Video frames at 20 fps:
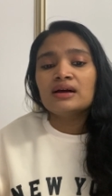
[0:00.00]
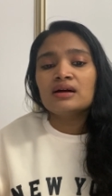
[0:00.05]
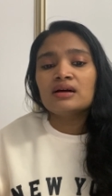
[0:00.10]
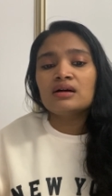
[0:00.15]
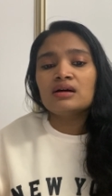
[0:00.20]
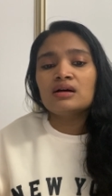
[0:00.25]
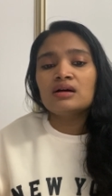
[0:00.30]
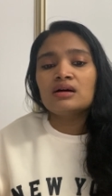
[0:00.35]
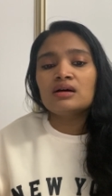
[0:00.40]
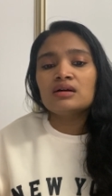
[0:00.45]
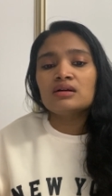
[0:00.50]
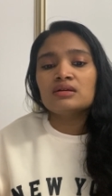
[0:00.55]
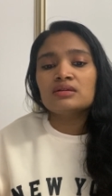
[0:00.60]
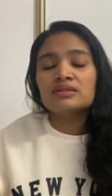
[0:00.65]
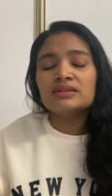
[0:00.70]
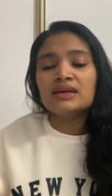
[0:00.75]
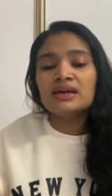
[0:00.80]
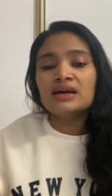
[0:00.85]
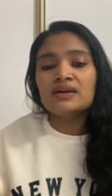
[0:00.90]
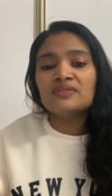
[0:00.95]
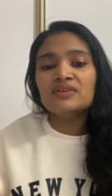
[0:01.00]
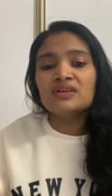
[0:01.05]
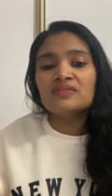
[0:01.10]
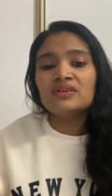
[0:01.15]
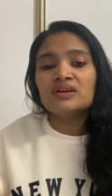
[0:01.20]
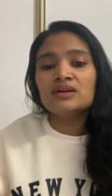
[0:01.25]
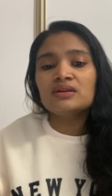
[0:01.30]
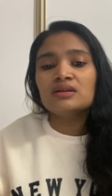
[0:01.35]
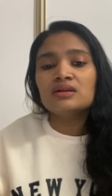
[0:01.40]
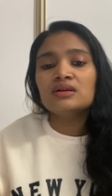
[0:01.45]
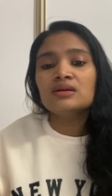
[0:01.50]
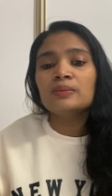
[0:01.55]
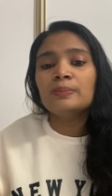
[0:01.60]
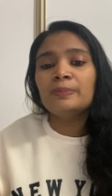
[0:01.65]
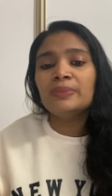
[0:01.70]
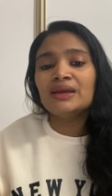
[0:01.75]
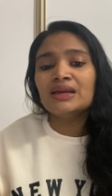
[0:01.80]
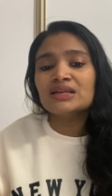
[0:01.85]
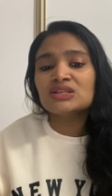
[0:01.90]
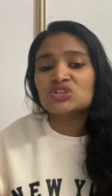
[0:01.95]
uh, they have given
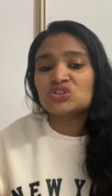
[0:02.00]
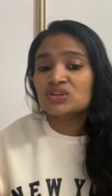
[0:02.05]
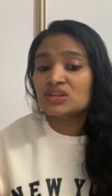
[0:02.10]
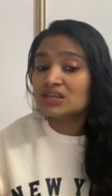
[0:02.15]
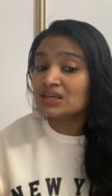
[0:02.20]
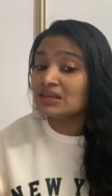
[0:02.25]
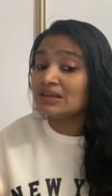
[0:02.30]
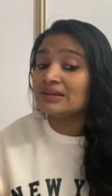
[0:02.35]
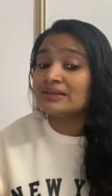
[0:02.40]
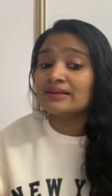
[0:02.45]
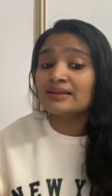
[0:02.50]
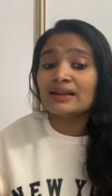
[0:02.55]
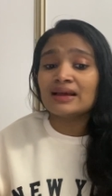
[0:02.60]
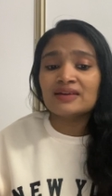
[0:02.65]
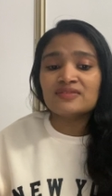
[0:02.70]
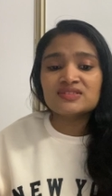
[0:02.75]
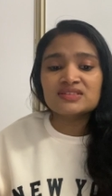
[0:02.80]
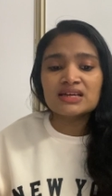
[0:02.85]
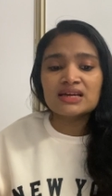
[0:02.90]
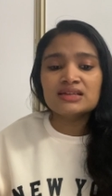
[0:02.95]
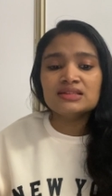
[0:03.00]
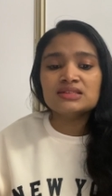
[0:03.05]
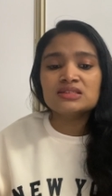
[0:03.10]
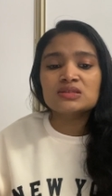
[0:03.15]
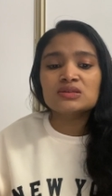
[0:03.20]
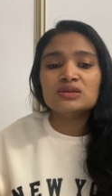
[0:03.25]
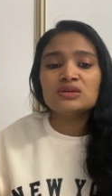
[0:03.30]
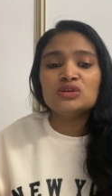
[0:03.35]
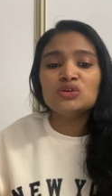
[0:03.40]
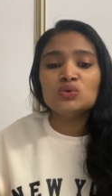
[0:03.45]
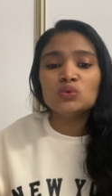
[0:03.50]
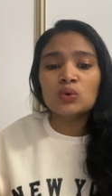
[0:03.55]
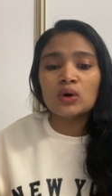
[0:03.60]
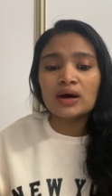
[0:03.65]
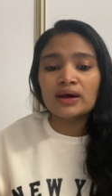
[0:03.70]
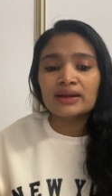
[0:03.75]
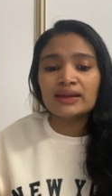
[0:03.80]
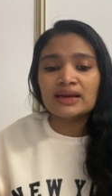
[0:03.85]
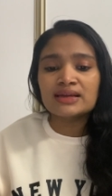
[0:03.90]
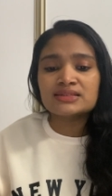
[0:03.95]
phd in life science
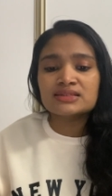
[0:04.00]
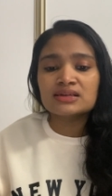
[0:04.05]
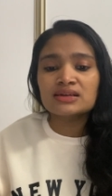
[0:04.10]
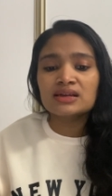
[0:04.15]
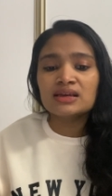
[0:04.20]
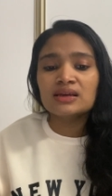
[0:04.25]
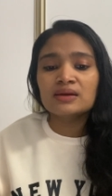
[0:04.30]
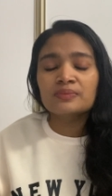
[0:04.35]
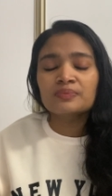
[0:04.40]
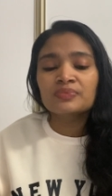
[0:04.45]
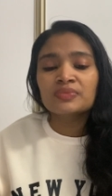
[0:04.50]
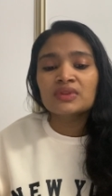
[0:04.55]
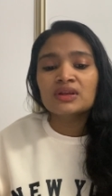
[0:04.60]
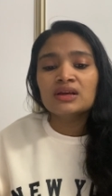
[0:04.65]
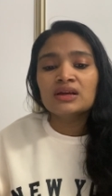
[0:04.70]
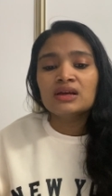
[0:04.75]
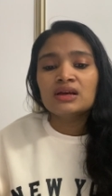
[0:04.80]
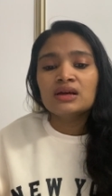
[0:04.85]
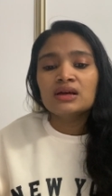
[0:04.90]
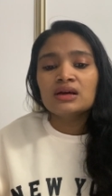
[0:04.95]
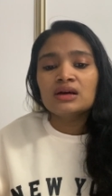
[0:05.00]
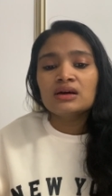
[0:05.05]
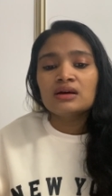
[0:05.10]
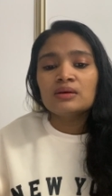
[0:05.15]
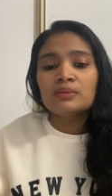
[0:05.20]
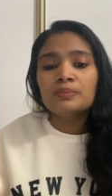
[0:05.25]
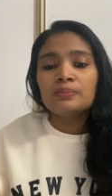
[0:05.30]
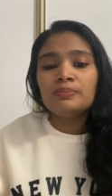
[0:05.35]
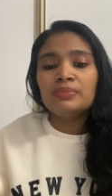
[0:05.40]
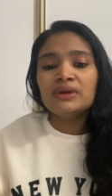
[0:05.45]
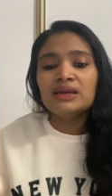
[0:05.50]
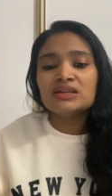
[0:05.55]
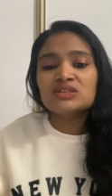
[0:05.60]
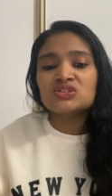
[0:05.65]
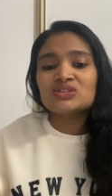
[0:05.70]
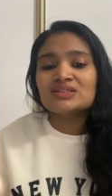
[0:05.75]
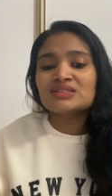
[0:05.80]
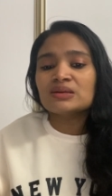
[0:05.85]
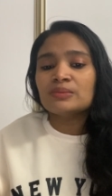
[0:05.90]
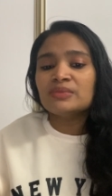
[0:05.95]
ur category
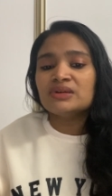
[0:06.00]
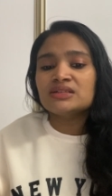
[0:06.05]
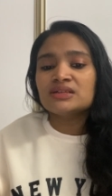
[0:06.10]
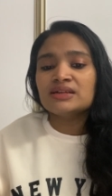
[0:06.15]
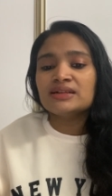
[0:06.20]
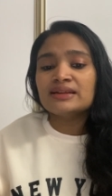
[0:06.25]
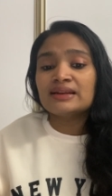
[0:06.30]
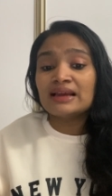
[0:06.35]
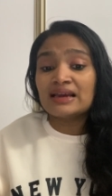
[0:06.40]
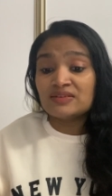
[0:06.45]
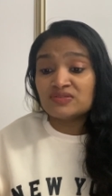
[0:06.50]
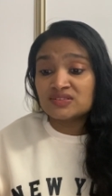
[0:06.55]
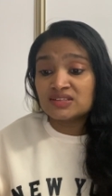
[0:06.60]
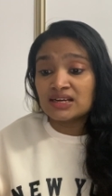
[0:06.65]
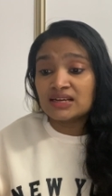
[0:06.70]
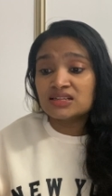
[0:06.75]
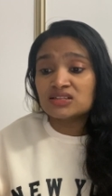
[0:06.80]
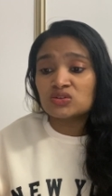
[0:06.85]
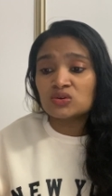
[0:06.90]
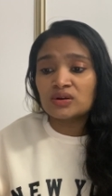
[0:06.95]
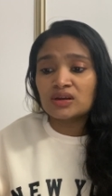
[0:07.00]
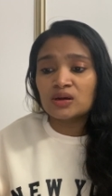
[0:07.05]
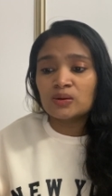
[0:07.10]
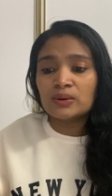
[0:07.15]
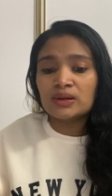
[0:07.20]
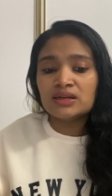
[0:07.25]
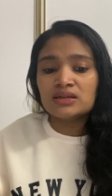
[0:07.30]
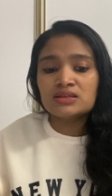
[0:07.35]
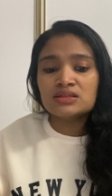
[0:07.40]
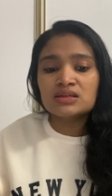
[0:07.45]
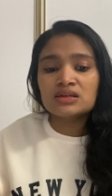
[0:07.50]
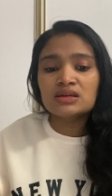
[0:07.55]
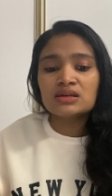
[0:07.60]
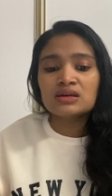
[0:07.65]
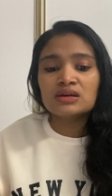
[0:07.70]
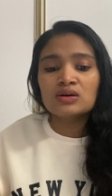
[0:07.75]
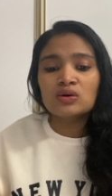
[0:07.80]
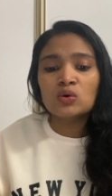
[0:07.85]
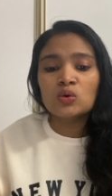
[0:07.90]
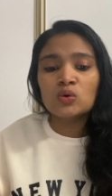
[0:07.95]
phd submitted in life science or equivalent
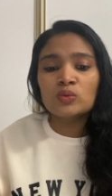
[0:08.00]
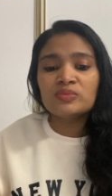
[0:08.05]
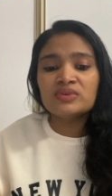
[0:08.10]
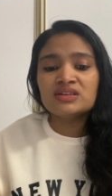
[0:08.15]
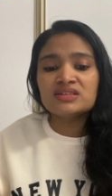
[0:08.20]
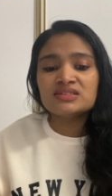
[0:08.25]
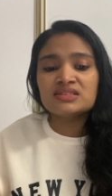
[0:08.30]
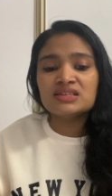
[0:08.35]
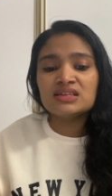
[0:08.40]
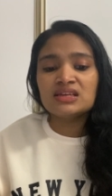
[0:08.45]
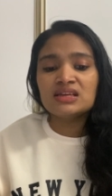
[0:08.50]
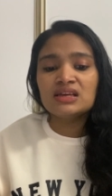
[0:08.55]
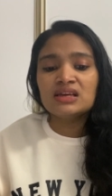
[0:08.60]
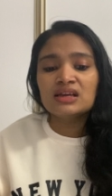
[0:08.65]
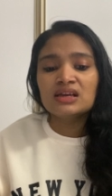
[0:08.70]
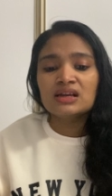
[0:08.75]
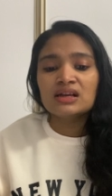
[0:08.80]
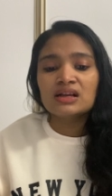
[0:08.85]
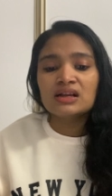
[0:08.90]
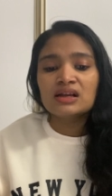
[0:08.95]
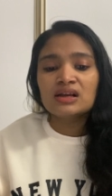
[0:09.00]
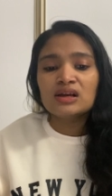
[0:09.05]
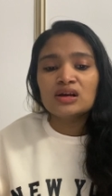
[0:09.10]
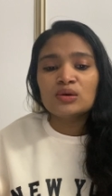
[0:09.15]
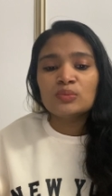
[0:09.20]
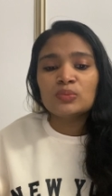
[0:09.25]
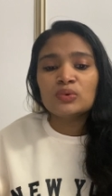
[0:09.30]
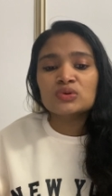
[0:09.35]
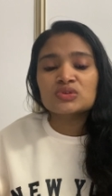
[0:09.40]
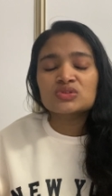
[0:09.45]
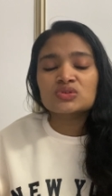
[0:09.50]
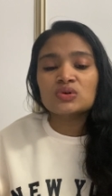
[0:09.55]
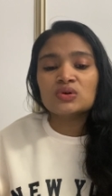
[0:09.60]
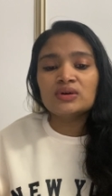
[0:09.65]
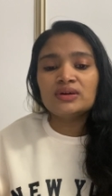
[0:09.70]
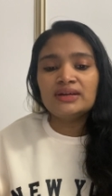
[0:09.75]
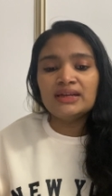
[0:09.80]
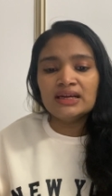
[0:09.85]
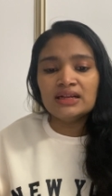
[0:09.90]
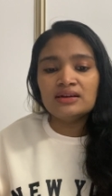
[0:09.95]
obc
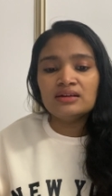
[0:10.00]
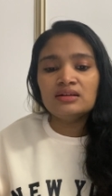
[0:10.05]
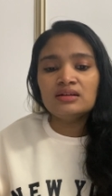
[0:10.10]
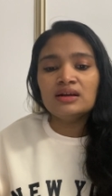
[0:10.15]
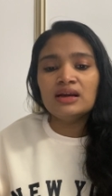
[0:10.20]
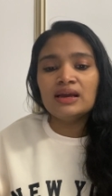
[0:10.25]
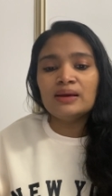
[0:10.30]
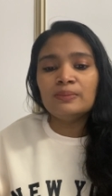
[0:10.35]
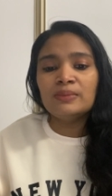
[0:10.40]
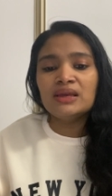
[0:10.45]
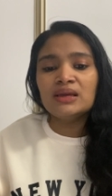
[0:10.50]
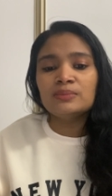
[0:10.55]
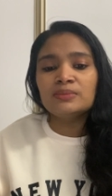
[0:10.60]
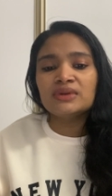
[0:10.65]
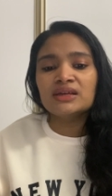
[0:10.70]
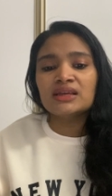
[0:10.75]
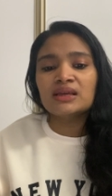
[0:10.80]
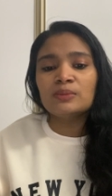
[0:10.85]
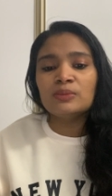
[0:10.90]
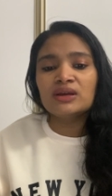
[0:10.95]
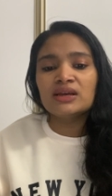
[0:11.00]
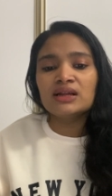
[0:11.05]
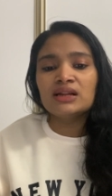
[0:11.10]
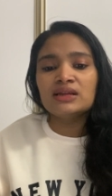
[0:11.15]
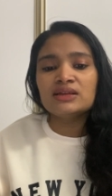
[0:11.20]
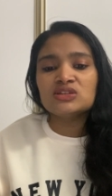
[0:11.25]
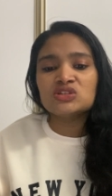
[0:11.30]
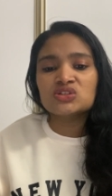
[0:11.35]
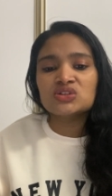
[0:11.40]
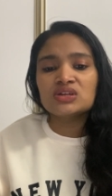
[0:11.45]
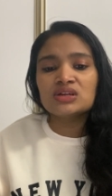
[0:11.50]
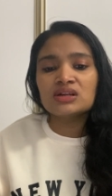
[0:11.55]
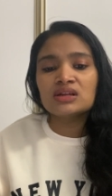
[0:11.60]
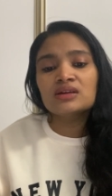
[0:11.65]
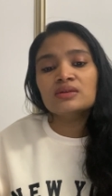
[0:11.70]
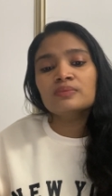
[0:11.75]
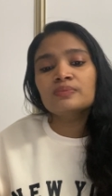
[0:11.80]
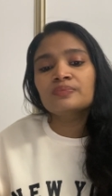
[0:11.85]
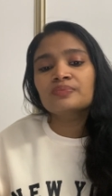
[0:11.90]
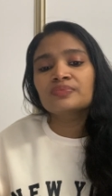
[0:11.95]
postcode 10 MEM Tech Chemical
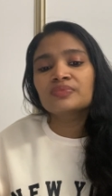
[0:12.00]
Engineering